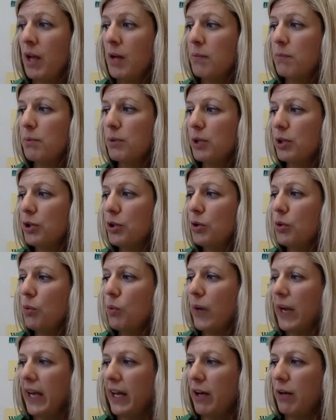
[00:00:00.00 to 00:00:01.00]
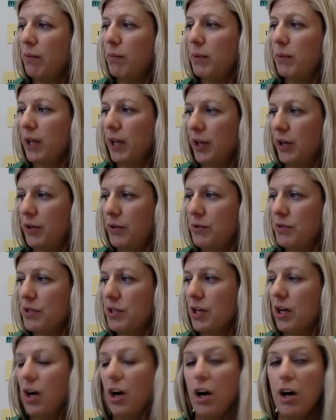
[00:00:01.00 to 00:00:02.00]
Blue whale
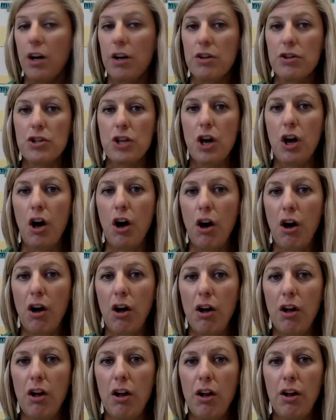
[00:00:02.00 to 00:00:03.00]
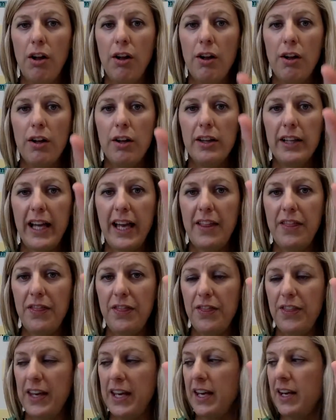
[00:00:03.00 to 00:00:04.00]
blows are tall
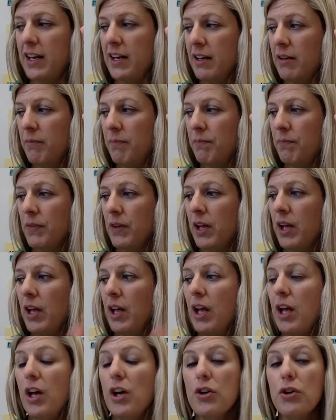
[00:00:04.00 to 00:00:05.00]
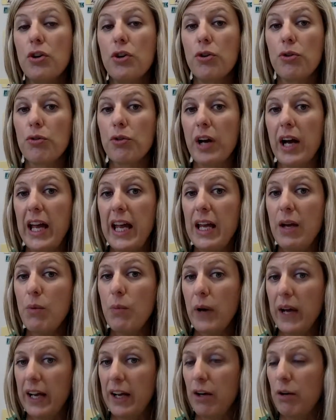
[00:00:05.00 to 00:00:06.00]
and thin. Gray
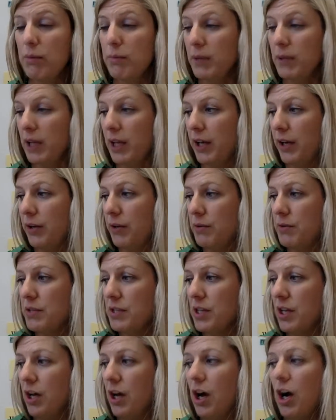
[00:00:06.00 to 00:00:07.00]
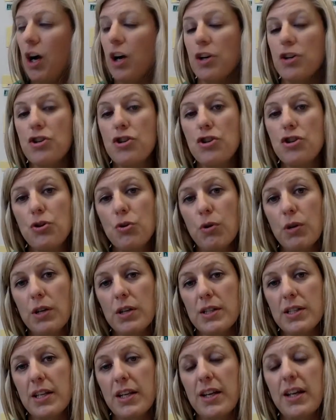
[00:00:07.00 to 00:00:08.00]
whale blows are
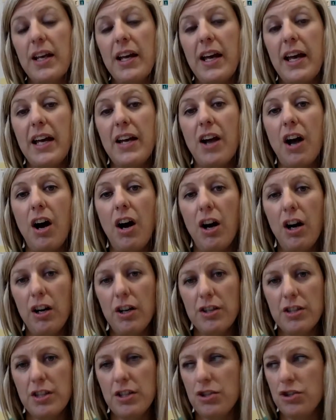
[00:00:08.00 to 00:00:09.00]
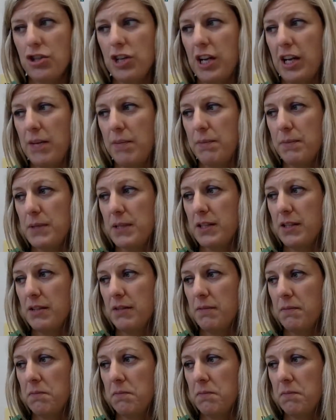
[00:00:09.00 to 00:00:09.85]
short and heart-shaped.